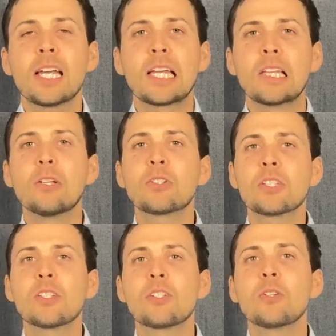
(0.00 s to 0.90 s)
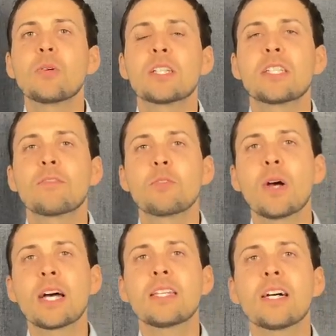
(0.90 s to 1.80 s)
He looks at you as if you
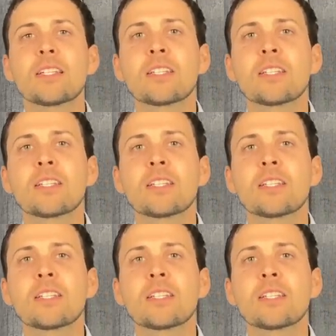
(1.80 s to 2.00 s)
had not